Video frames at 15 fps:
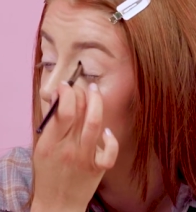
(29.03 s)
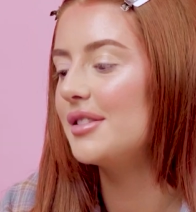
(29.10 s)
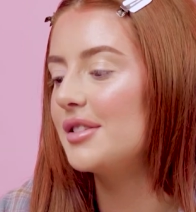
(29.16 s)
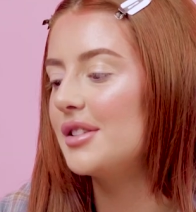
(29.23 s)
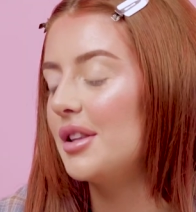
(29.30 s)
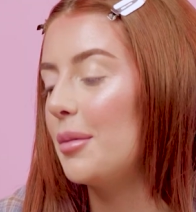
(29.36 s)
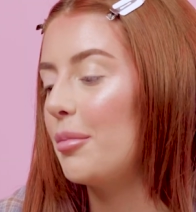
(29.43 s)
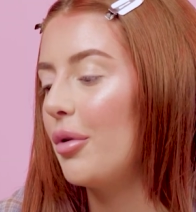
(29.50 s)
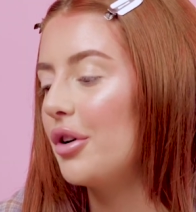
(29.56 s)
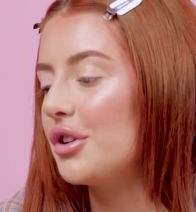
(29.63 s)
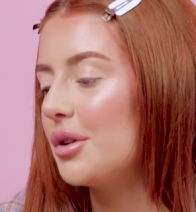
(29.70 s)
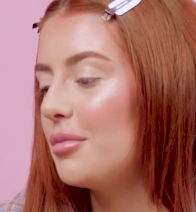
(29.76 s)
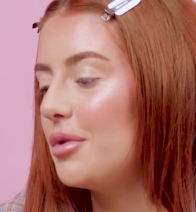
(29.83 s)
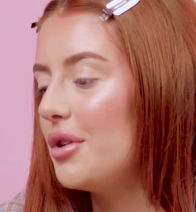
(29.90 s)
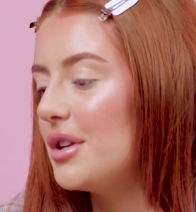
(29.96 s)
So the brush
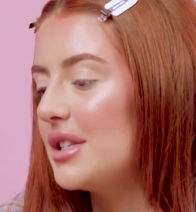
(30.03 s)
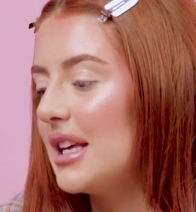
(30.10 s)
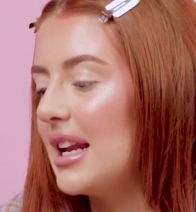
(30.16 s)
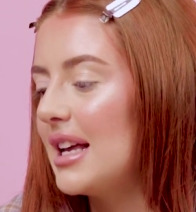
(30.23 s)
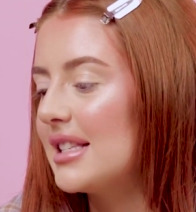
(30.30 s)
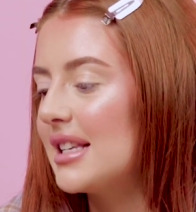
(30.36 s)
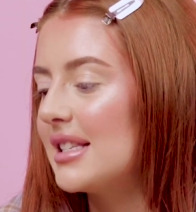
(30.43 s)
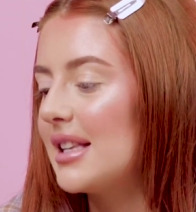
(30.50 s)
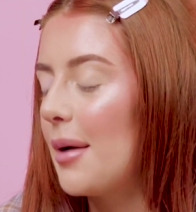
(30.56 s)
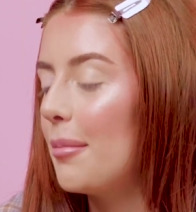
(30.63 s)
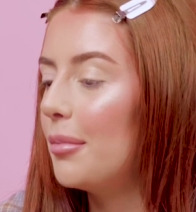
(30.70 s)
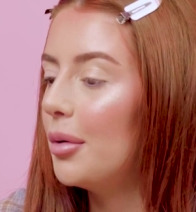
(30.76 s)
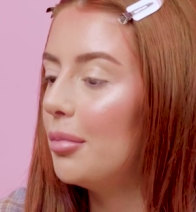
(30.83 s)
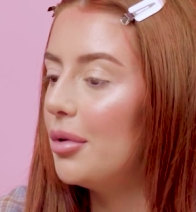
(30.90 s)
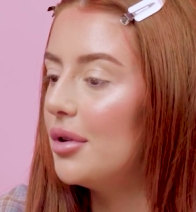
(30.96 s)
I'm using is a
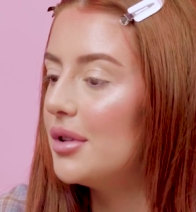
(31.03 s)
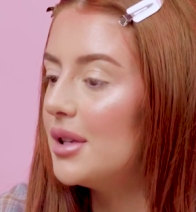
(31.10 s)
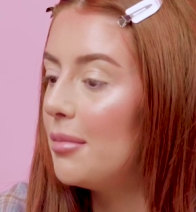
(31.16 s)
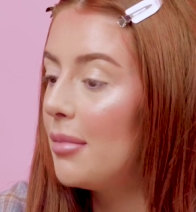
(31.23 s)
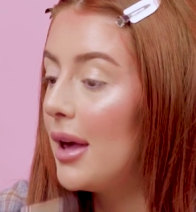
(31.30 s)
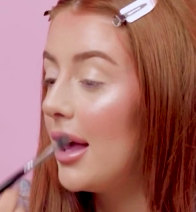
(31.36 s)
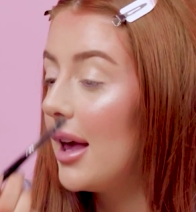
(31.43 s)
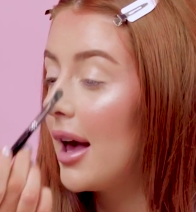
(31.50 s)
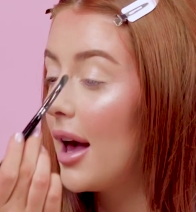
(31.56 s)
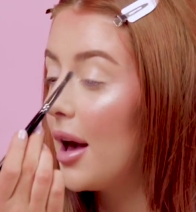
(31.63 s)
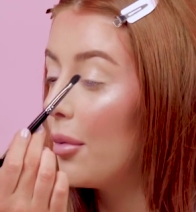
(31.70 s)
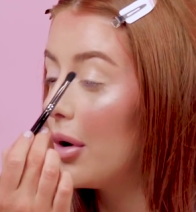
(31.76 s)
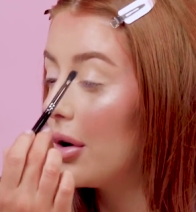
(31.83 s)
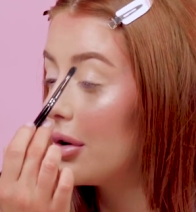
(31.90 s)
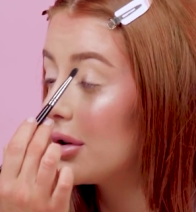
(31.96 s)
Sample Beauty
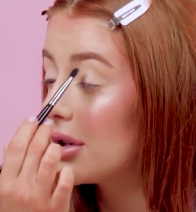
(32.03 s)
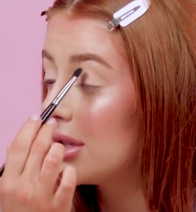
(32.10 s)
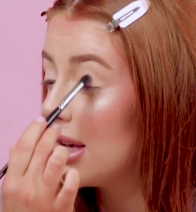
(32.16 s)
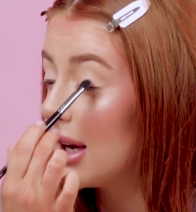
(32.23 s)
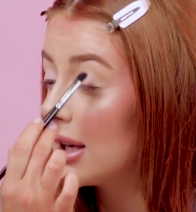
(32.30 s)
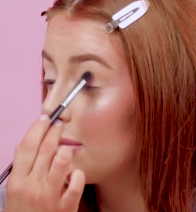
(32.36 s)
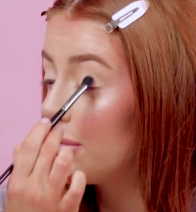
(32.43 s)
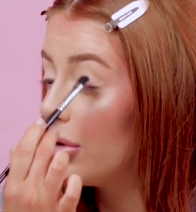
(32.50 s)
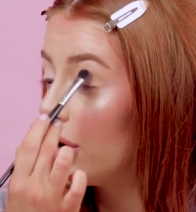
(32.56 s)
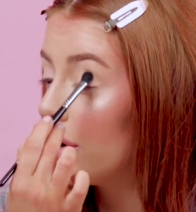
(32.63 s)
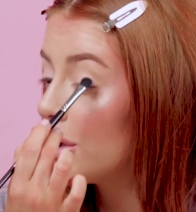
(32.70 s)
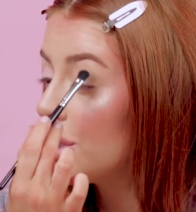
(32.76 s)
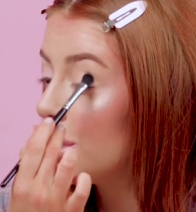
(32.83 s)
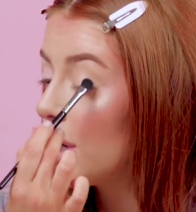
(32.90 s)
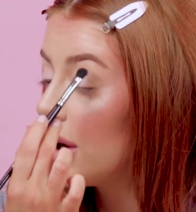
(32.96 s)
PA106
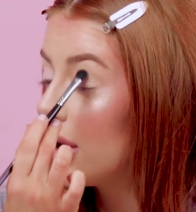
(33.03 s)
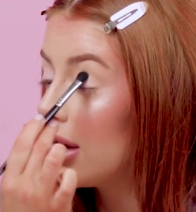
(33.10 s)
brush,